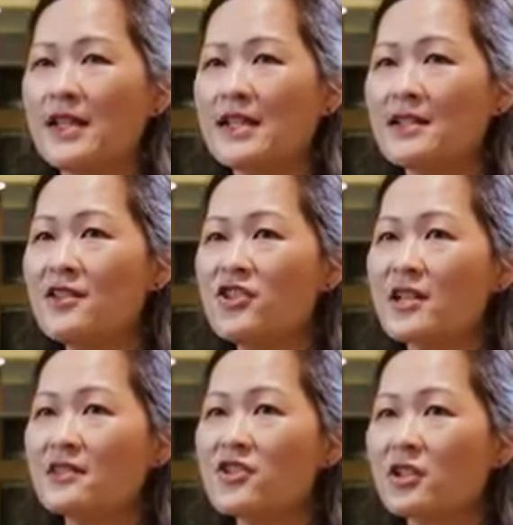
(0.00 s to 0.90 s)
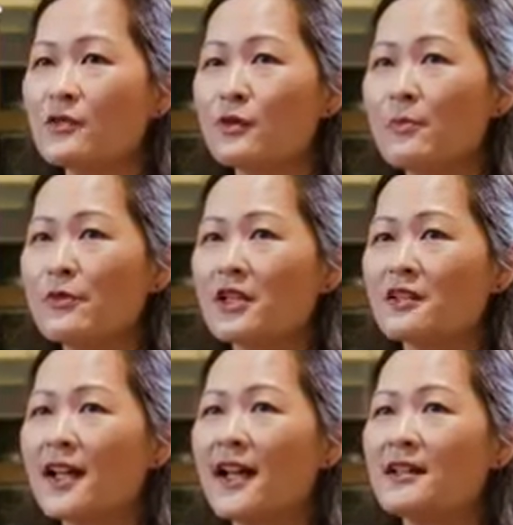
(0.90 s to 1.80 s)
It is challenging to operate
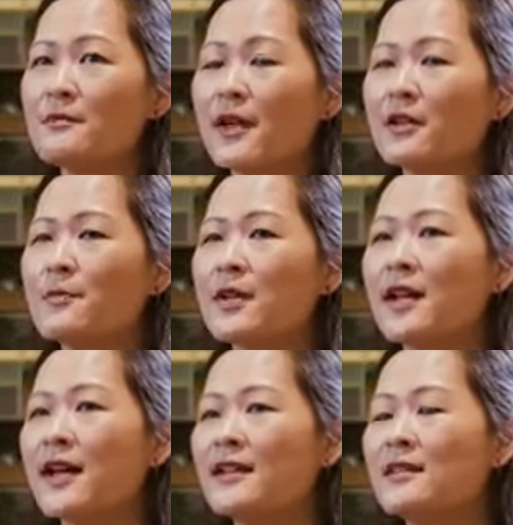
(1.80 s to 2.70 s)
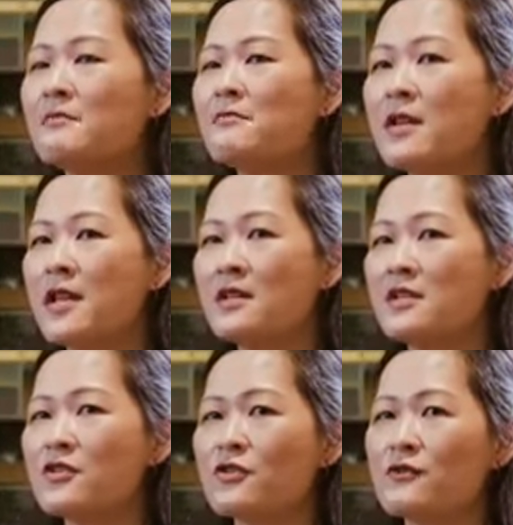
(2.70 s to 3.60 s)
on a highly myopic eye, and the main
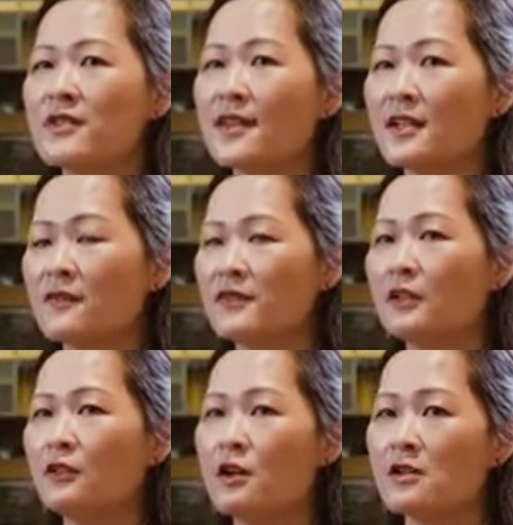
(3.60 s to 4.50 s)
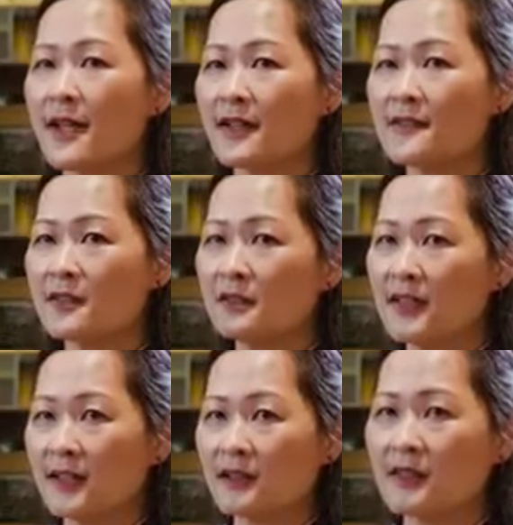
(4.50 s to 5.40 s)
issue is that of the long axial
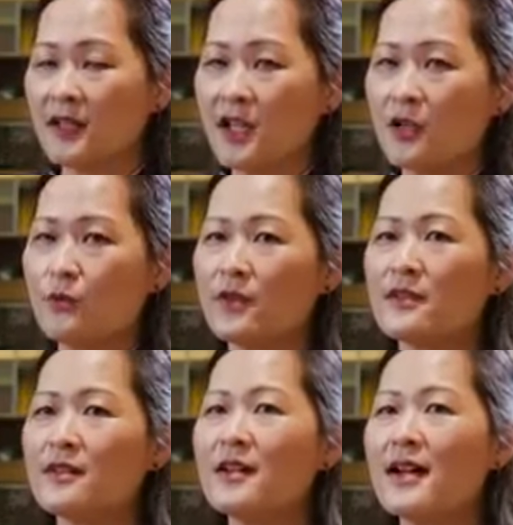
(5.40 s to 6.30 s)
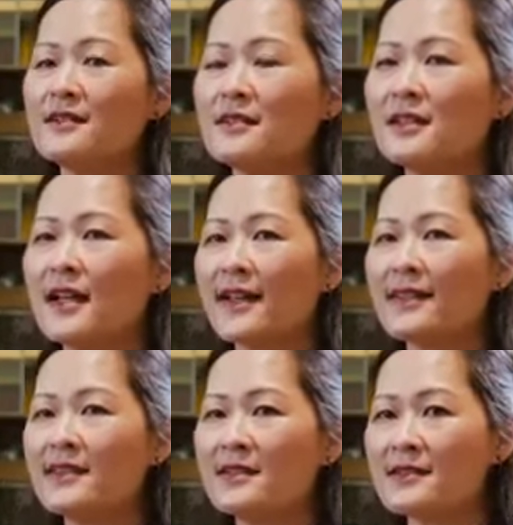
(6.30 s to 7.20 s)
length. With underlying
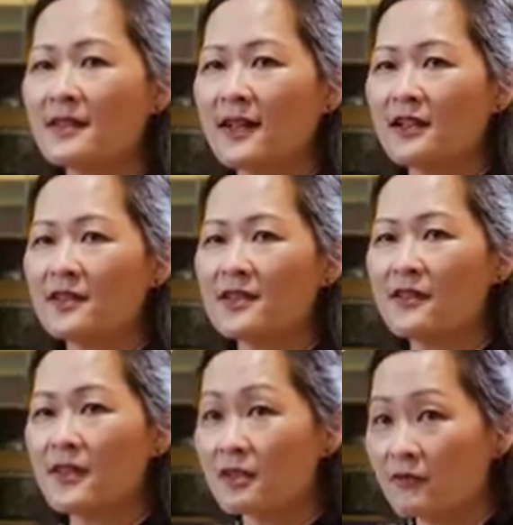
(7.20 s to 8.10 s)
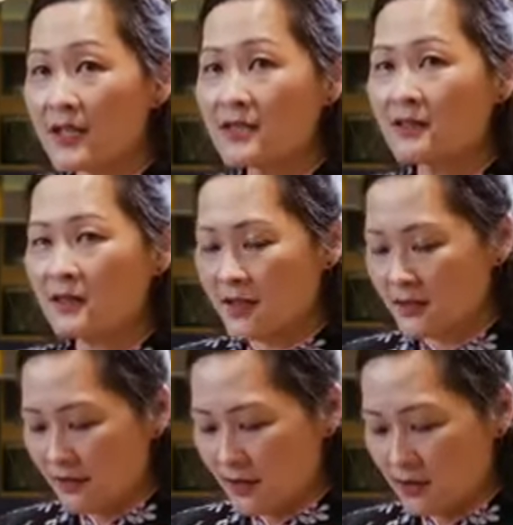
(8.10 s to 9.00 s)
thin scleras, thin retina,
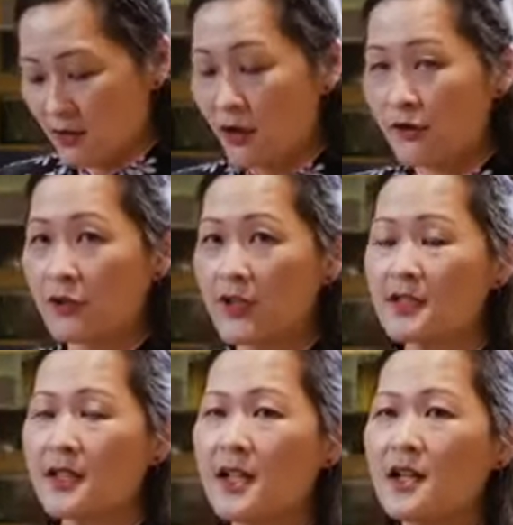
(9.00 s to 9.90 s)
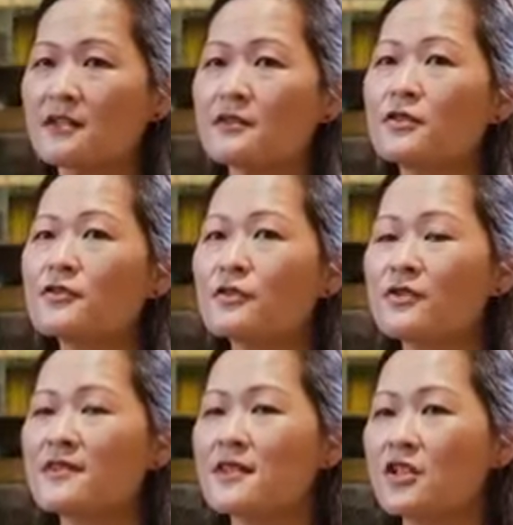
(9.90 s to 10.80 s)
and a thin choroid, there also
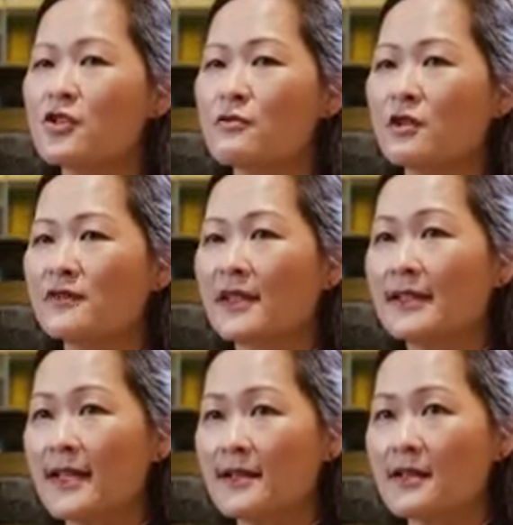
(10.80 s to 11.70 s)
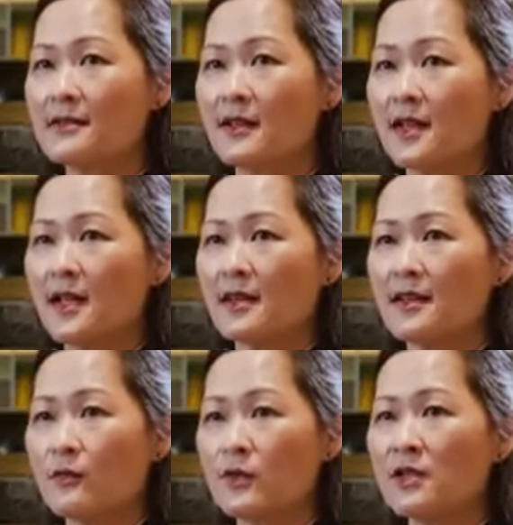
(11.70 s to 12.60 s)
is the issue of the lens
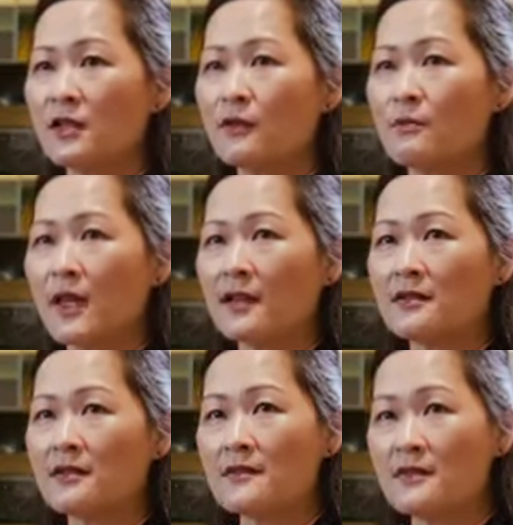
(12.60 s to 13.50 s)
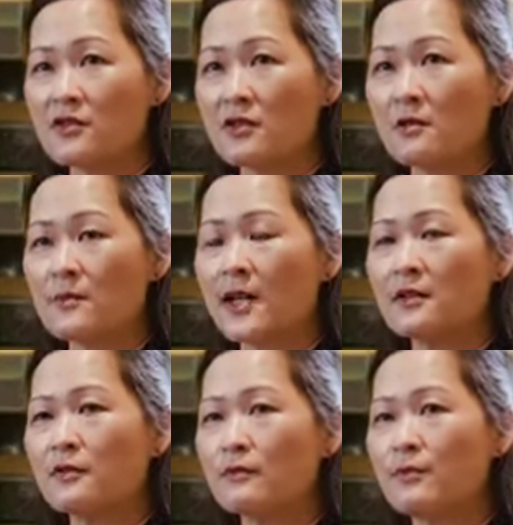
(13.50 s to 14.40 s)
that we need to make a decision about